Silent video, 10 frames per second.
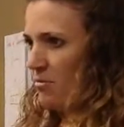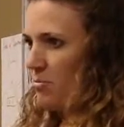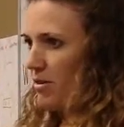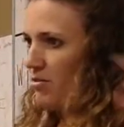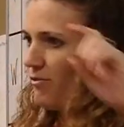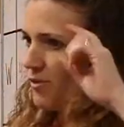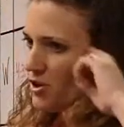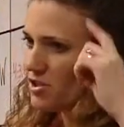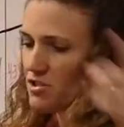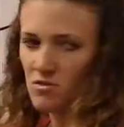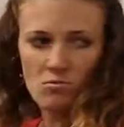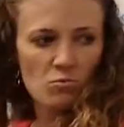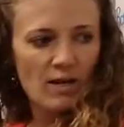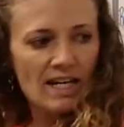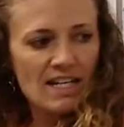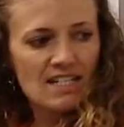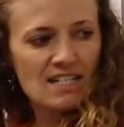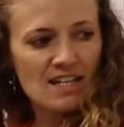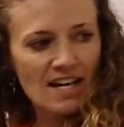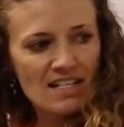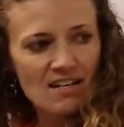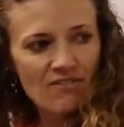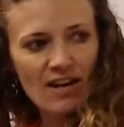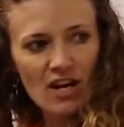but first we need to identify